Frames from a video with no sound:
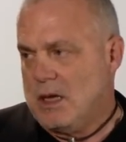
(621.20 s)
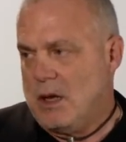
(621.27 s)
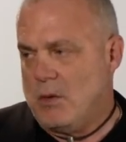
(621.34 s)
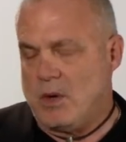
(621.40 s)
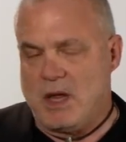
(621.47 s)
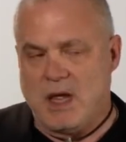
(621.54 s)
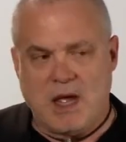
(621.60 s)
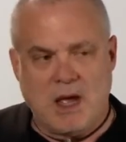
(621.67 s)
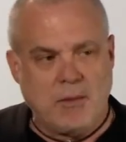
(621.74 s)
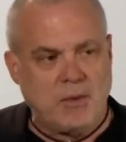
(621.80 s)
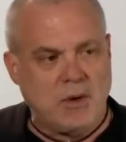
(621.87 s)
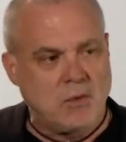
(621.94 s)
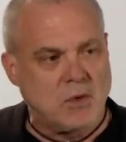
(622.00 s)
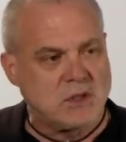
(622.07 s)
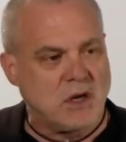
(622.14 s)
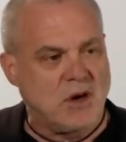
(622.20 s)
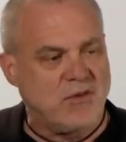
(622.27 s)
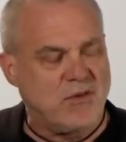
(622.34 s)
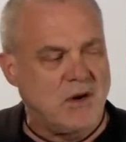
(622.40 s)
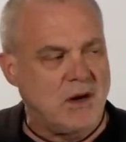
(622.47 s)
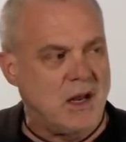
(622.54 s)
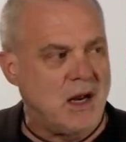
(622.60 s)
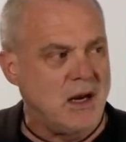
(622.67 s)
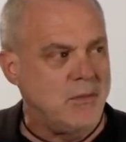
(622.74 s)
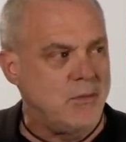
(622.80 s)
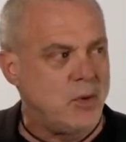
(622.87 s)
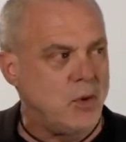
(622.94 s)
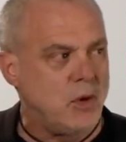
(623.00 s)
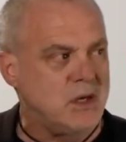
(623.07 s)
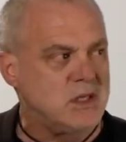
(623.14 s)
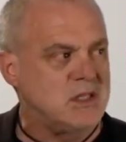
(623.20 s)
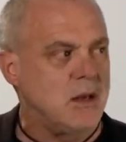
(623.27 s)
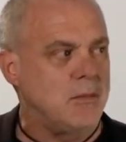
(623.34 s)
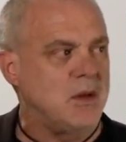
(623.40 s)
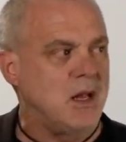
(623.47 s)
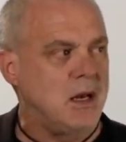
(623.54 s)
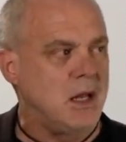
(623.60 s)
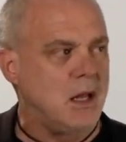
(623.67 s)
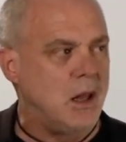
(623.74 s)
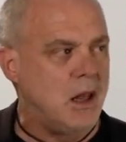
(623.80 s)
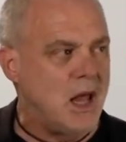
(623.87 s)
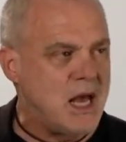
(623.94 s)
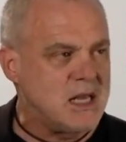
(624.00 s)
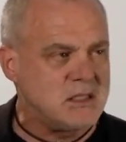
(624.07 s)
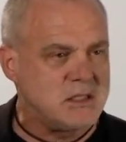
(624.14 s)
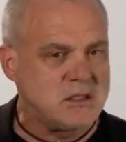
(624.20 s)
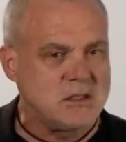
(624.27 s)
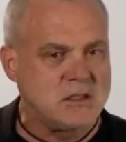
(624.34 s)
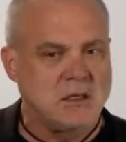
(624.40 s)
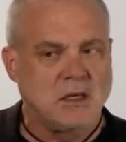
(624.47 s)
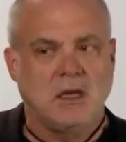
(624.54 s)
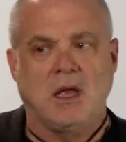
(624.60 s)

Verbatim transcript: And what happened was our frontline employees kept getting less